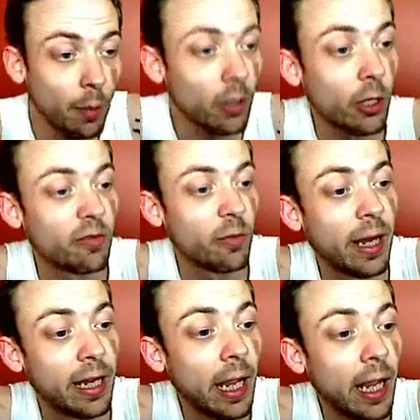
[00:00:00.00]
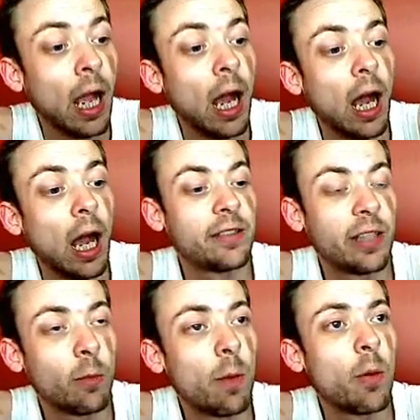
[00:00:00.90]
apologise for making it. I
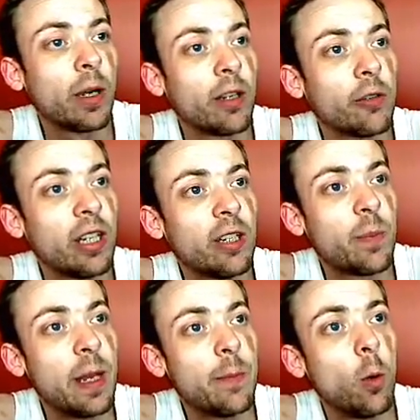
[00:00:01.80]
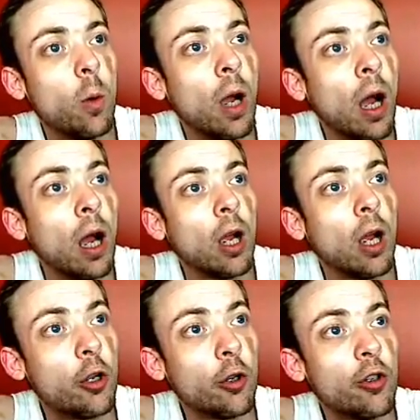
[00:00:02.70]
said at one point, he goes, these people
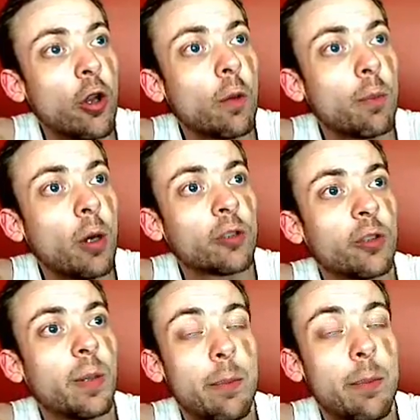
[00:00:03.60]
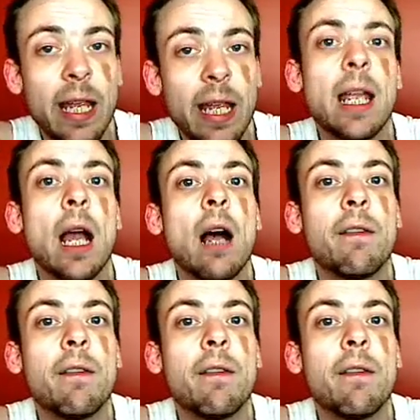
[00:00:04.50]
could not possibly be